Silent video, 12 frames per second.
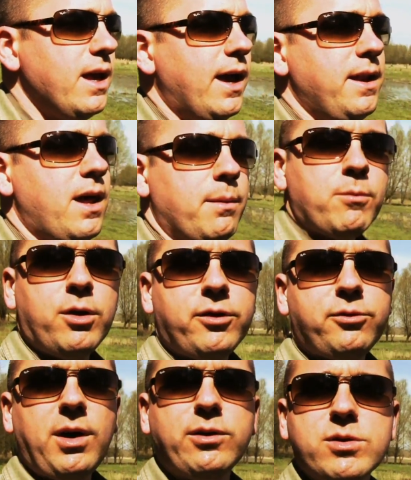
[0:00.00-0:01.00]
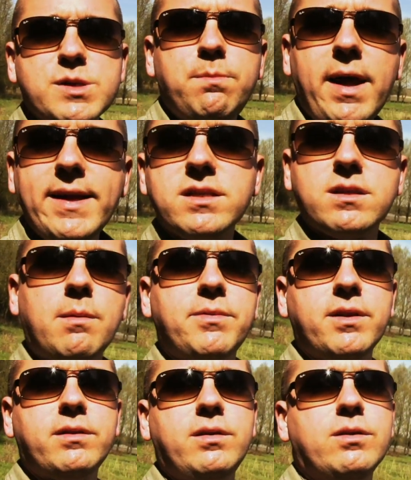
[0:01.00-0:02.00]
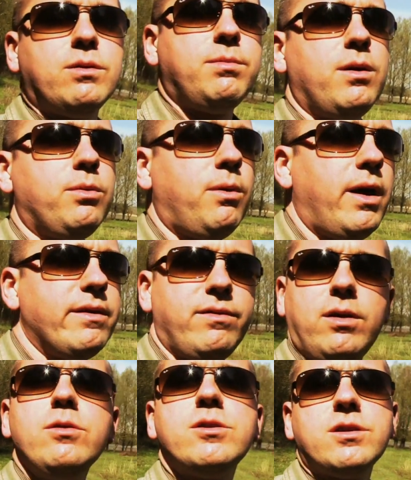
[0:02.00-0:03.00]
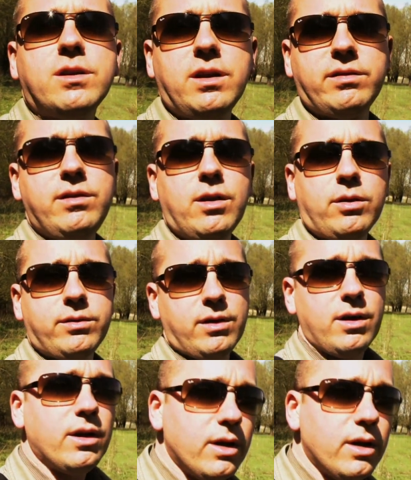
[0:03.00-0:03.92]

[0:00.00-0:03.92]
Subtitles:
and I'm going to try to explain something to you about why evolution is not,